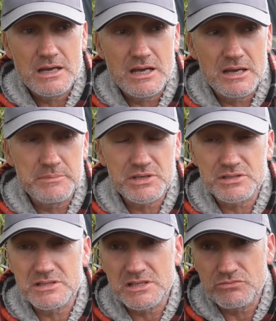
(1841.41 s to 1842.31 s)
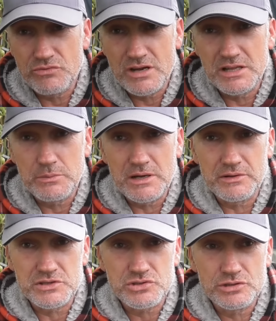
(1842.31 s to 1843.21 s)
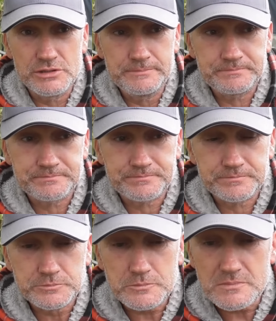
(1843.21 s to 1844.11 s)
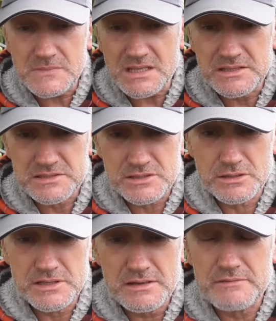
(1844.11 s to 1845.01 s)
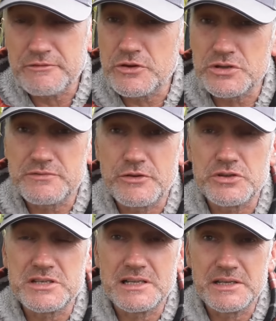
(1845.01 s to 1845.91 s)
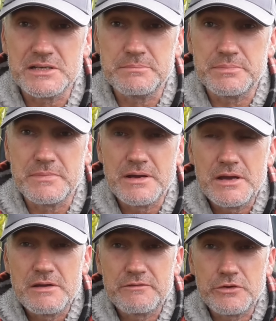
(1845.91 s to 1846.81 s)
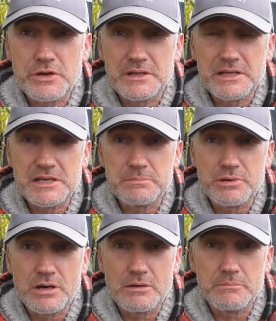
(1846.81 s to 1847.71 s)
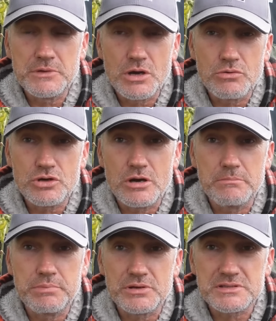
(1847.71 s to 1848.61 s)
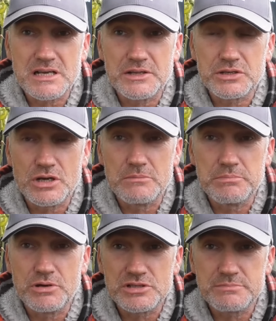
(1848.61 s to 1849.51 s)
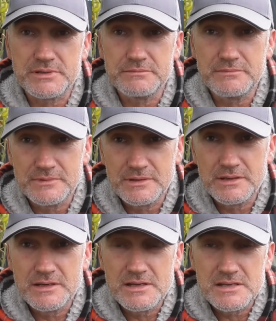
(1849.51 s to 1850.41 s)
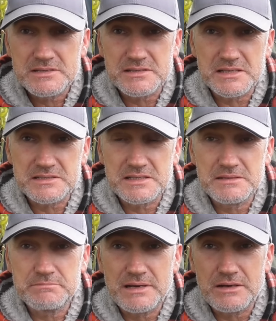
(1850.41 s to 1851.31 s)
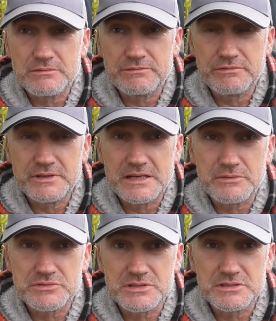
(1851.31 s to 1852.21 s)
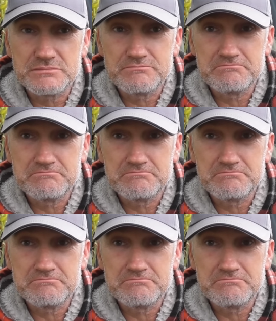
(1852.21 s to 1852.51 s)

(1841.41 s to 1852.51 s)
um, because they did really well this year. So yeah, thirty litre. thirty litre pot, my own compost out the compost bin, sixteen pound three ounces.